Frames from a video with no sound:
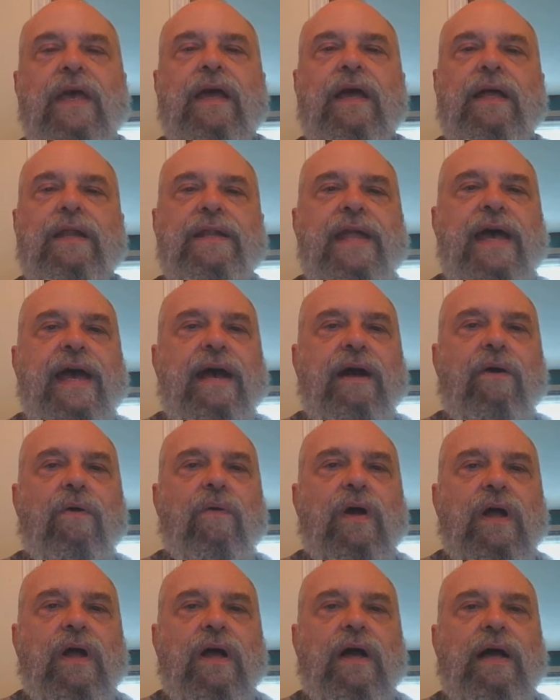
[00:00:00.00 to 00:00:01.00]
And
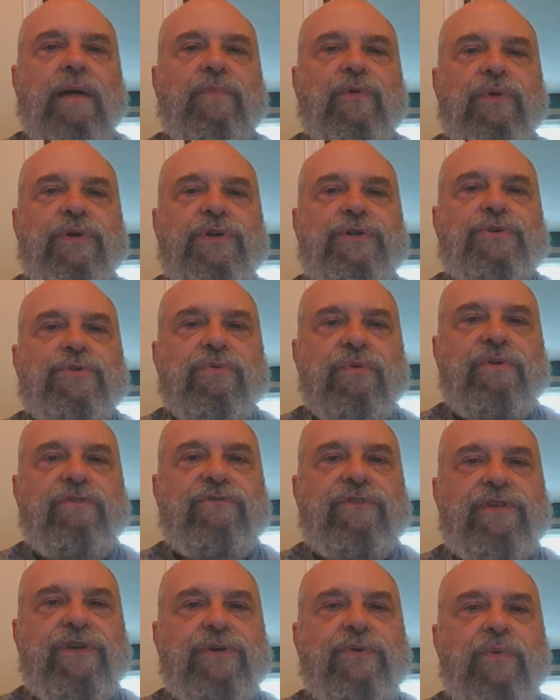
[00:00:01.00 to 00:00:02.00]
now I'm going to
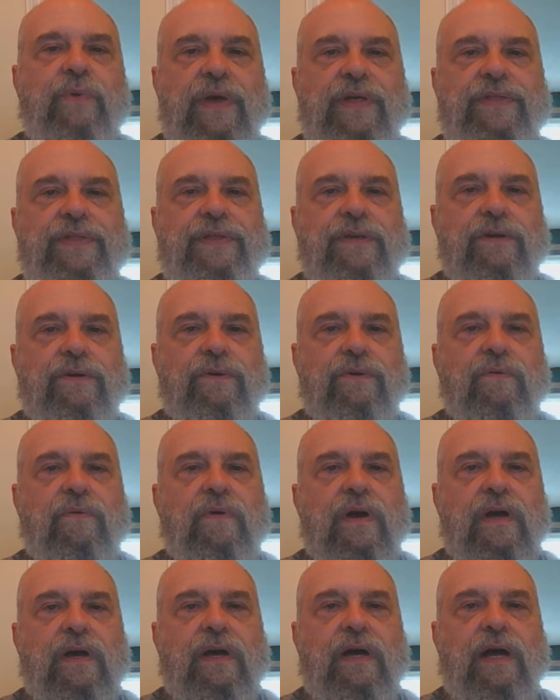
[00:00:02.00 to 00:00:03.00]
review with
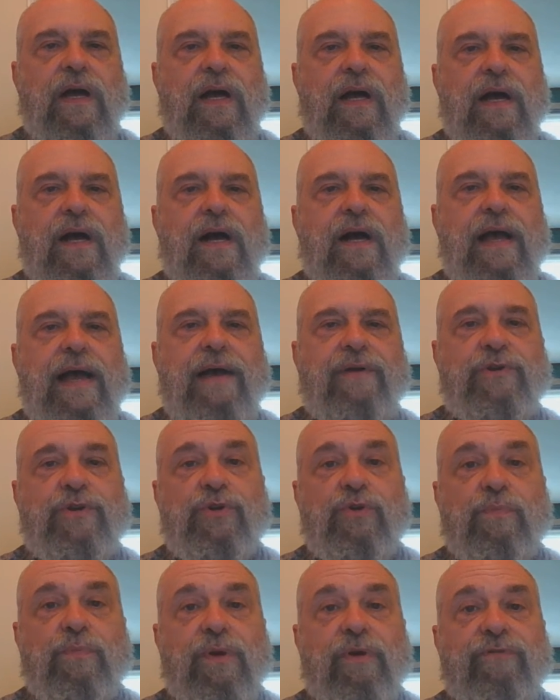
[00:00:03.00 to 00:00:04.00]
you how to
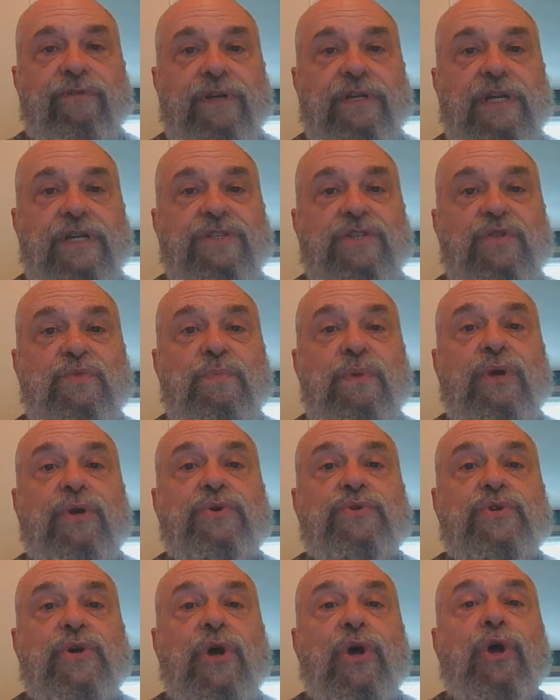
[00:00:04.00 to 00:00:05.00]
do perfect tenses,
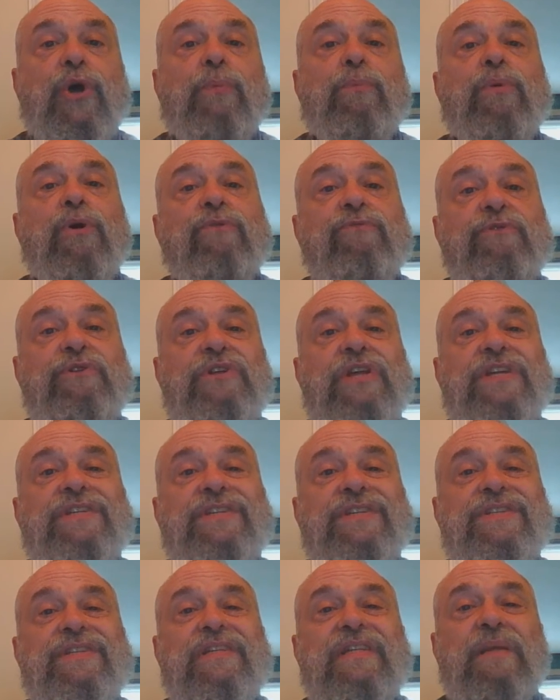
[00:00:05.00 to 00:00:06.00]
because perfect
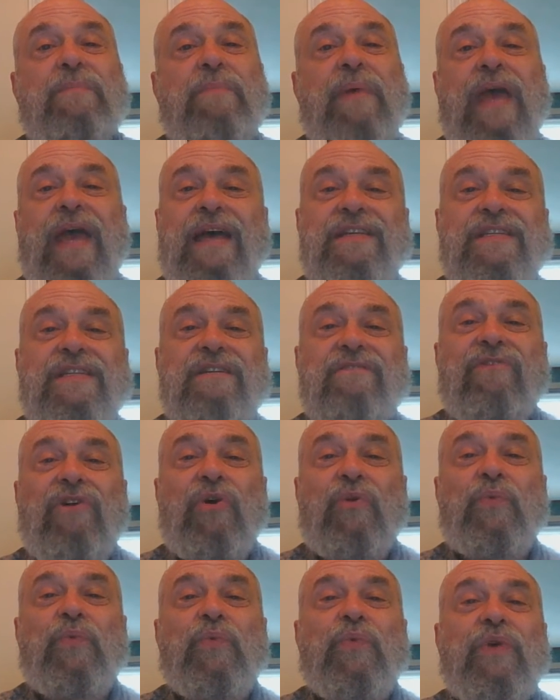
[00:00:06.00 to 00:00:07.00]
tenses in the passive
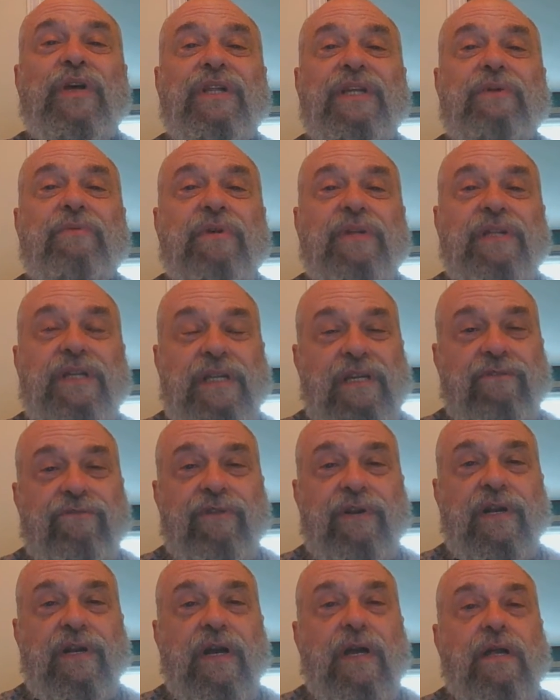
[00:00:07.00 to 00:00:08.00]
are really, really
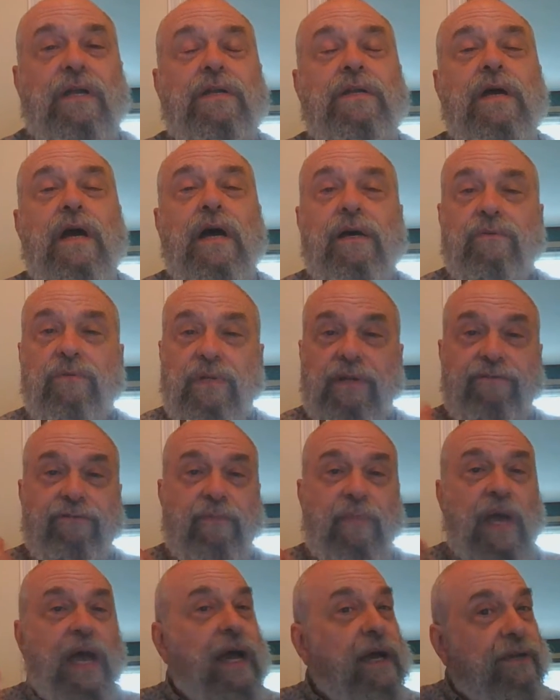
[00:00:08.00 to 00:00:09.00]
different, not only
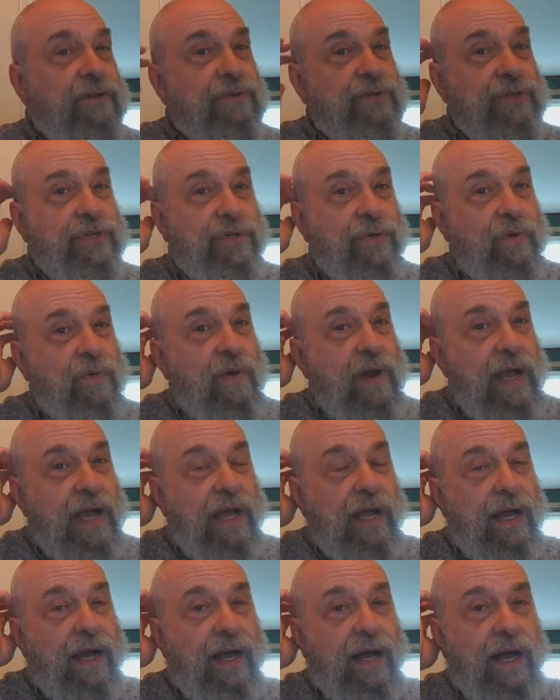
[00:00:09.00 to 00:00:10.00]
from how you do
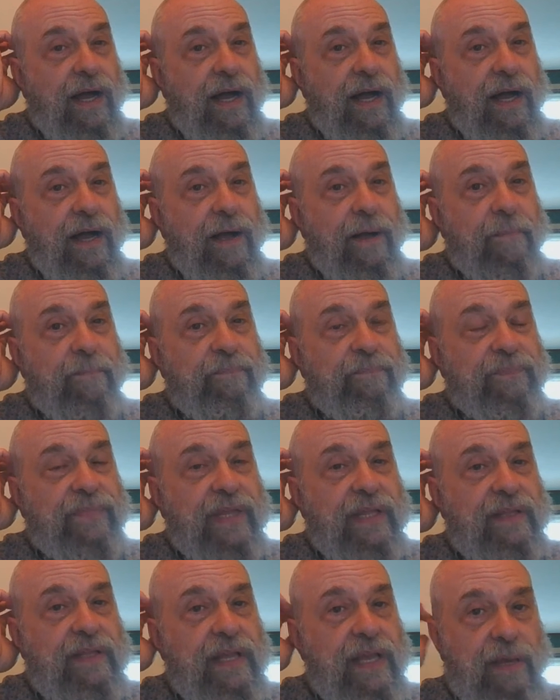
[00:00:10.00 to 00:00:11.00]

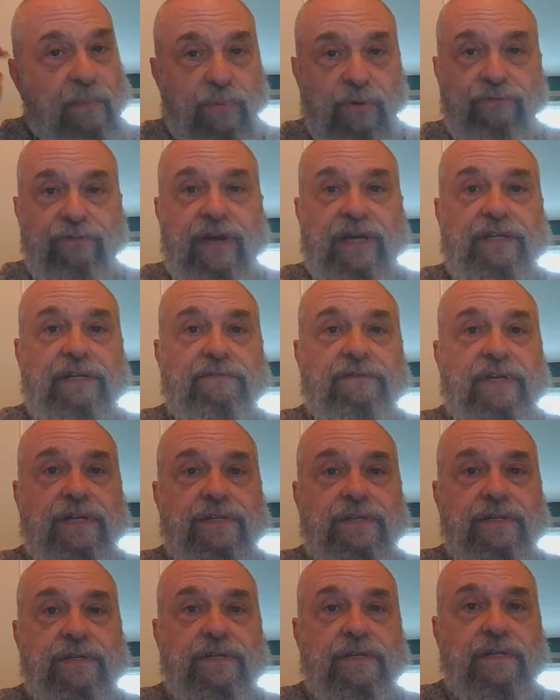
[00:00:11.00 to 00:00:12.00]
the imperfective
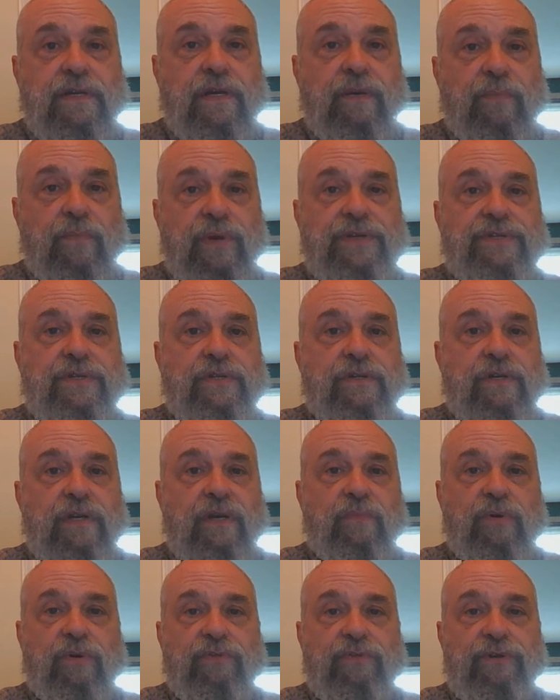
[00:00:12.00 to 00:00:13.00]
tenses, present,
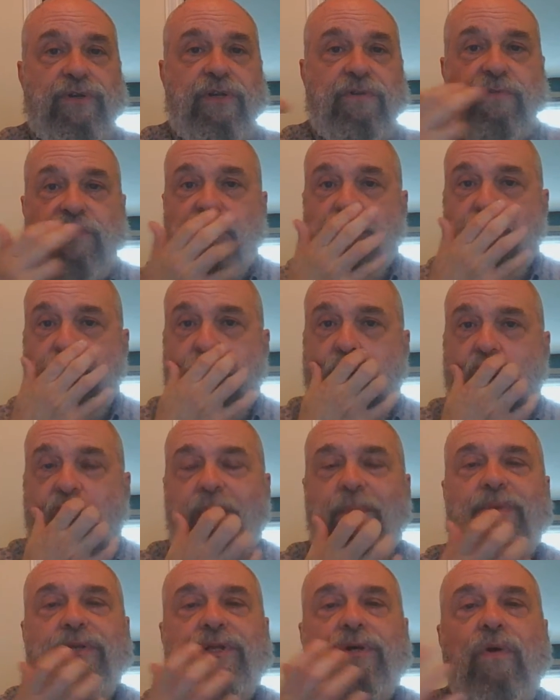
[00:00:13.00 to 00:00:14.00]
imperfect, and future,
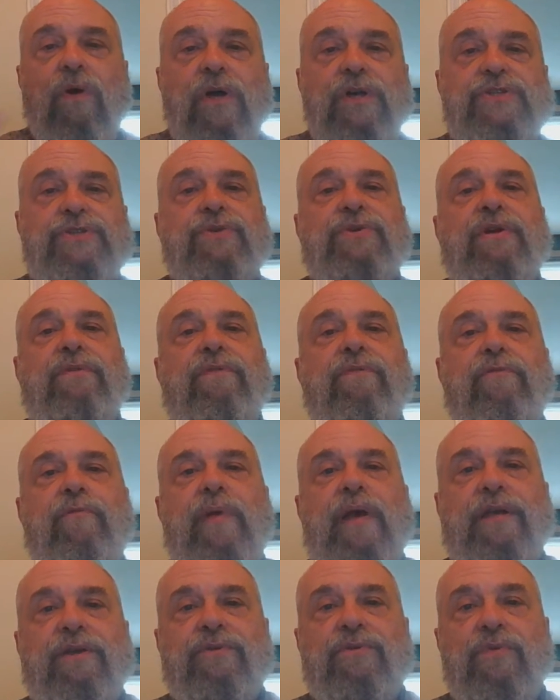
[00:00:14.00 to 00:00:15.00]
but they're also different from
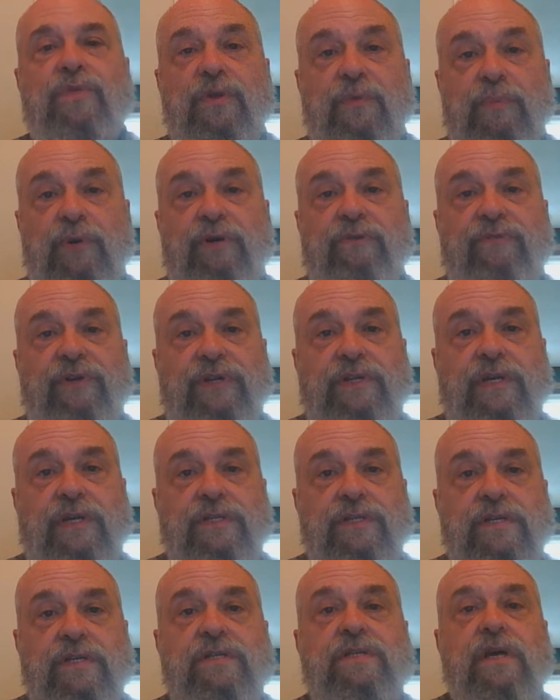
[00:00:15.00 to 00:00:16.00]
how you do the perfect
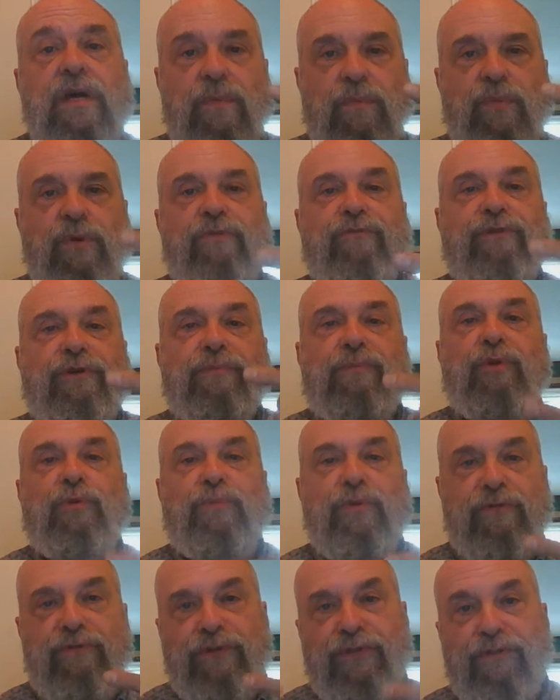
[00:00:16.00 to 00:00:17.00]
tenses, perfect,
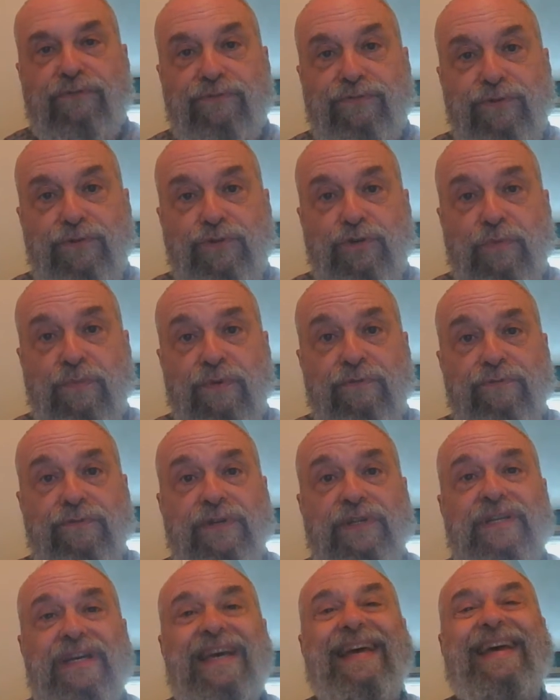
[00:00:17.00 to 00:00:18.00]
pluperfect, and future
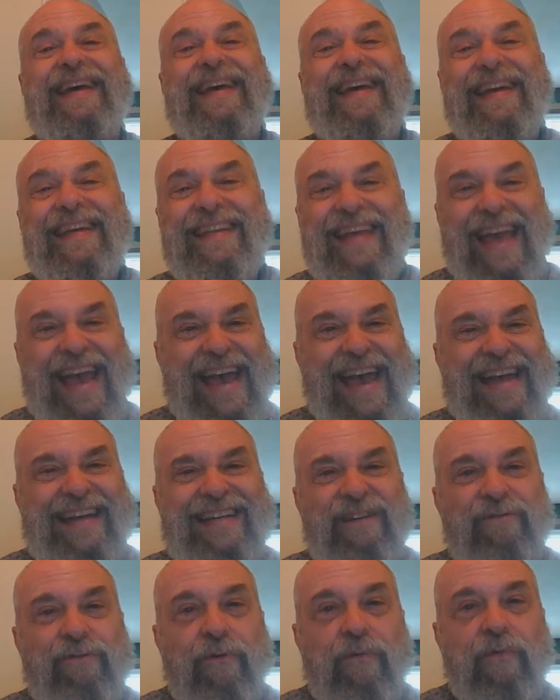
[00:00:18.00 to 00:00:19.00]
perfect, in the
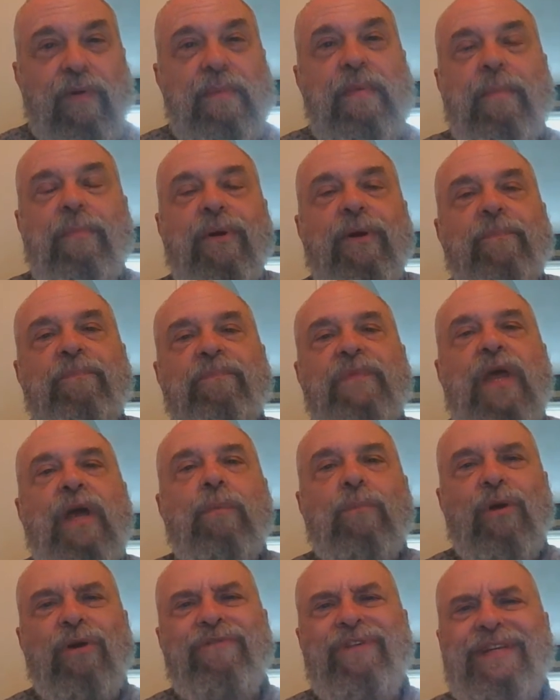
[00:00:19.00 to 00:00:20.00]
active. Remember,
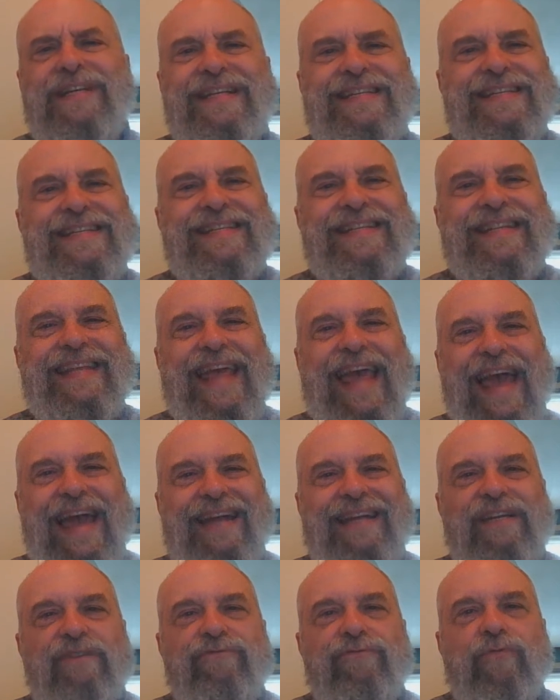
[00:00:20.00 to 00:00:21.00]
perfect tenses in the
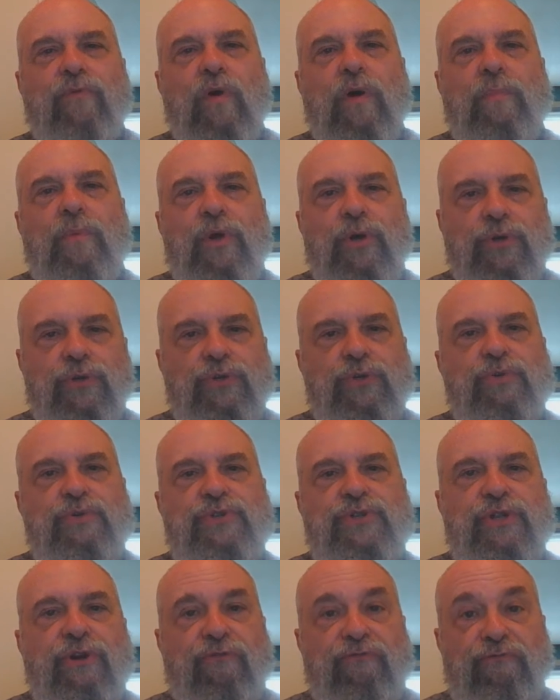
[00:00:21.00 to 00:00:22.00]
active form
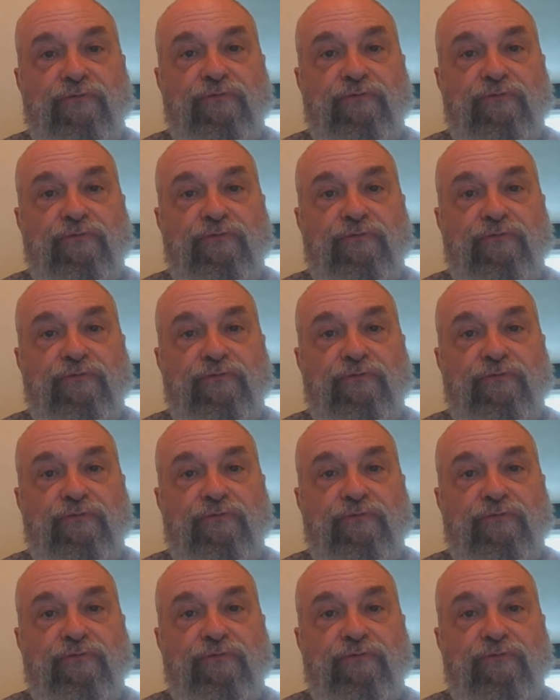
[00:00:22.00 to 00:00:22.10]
use the